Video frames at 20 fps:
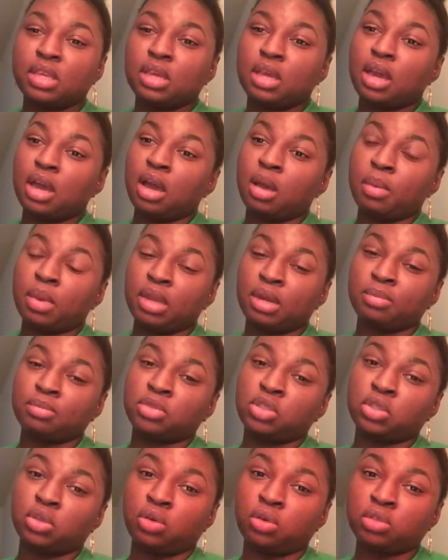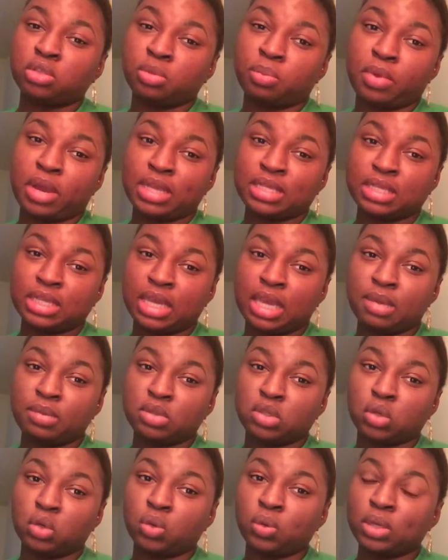And I'm so surprised it came
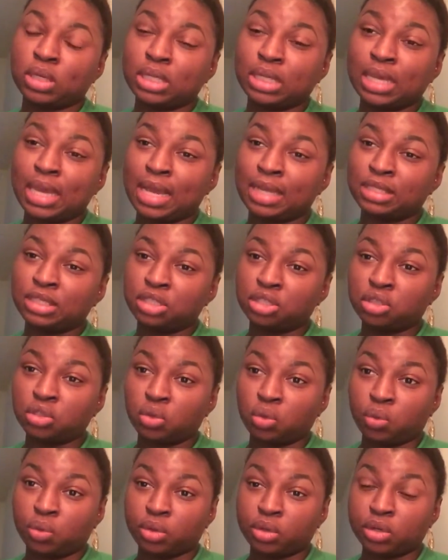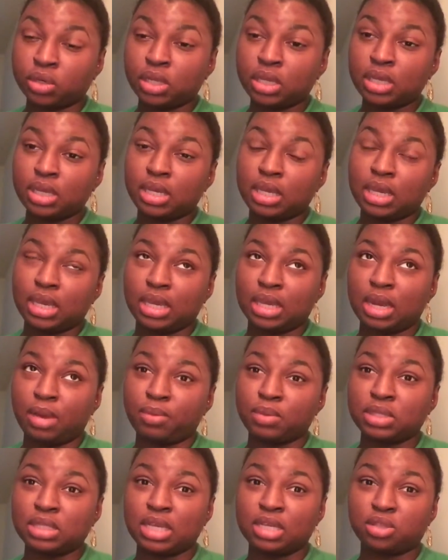so quickly. I just ordered it, and I
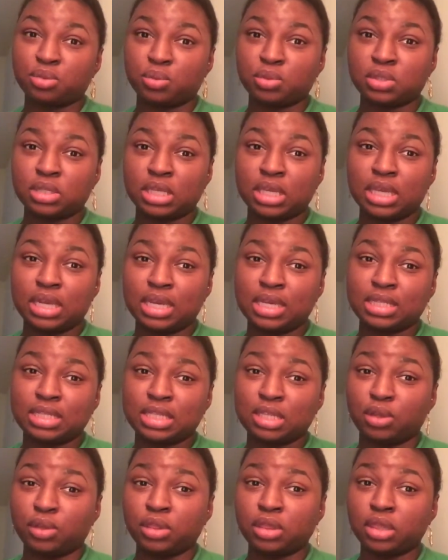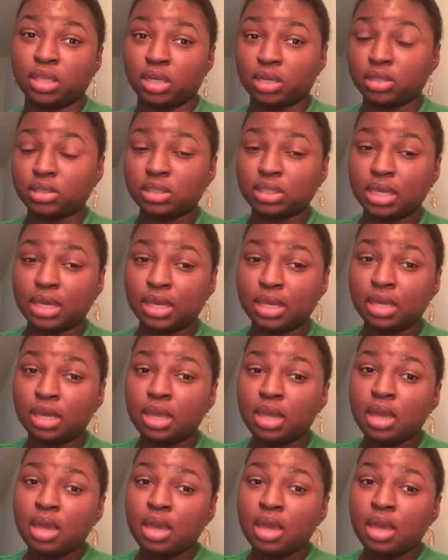was not supposed to get it until Thursday.